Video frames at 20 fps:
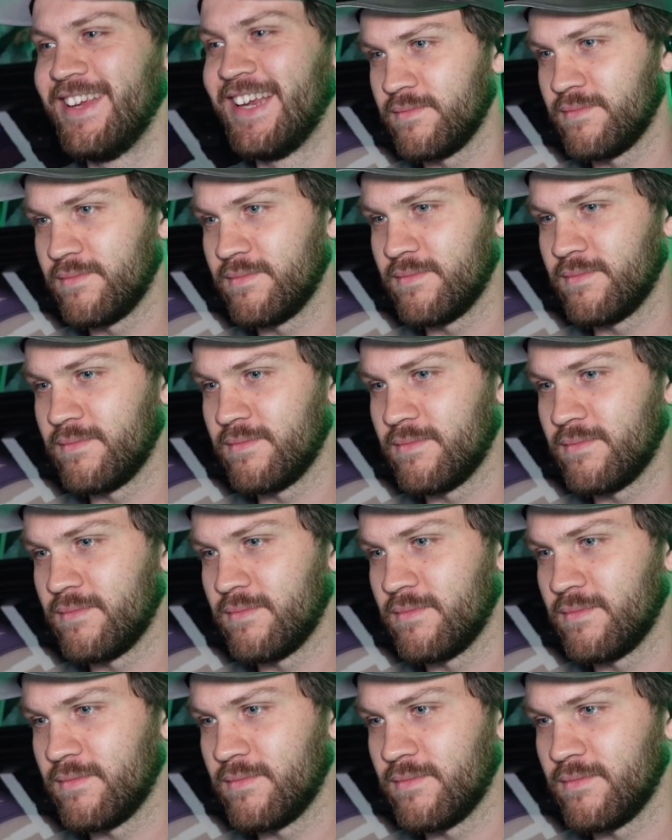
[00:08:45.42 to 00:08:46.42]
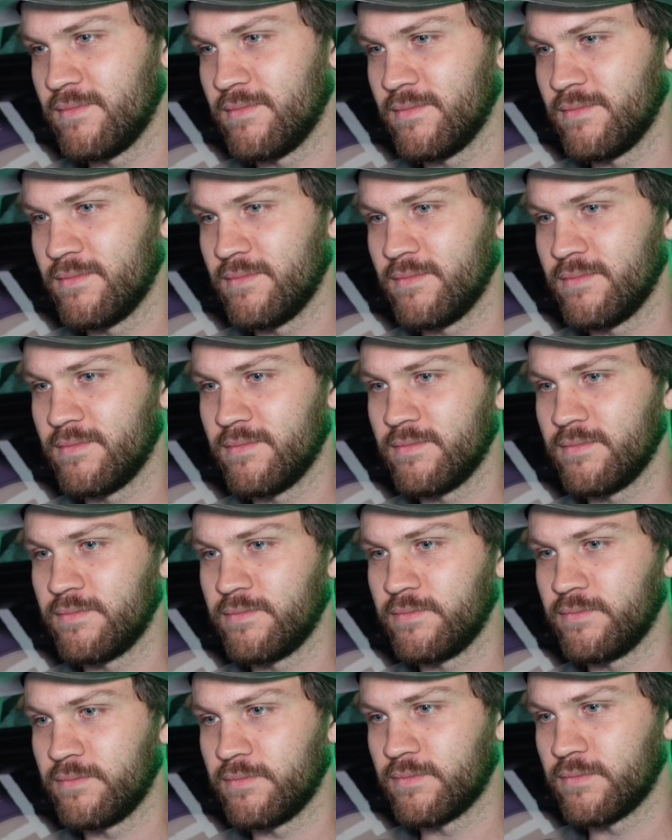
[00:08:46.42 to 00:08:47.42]

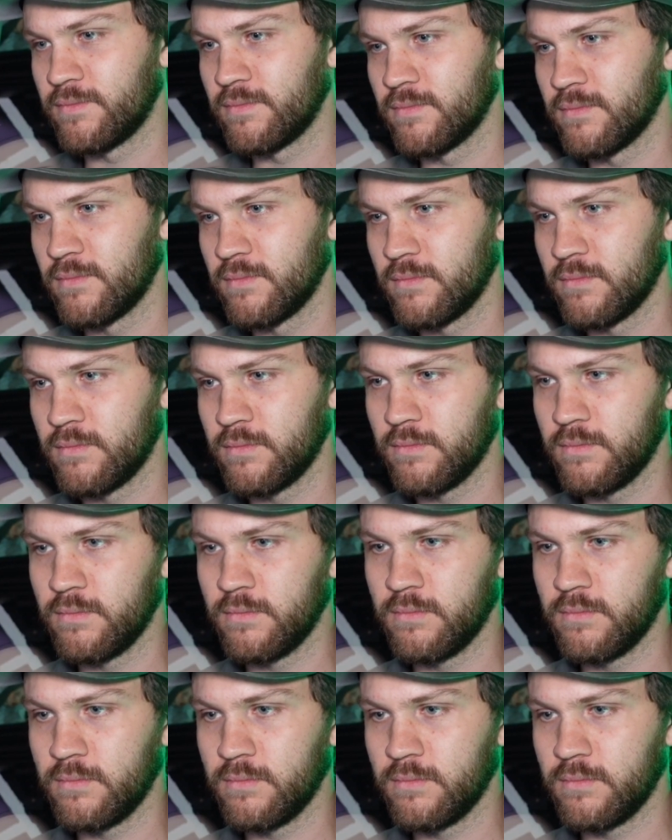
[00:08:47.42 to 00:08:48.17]
No one is speaking in this clip.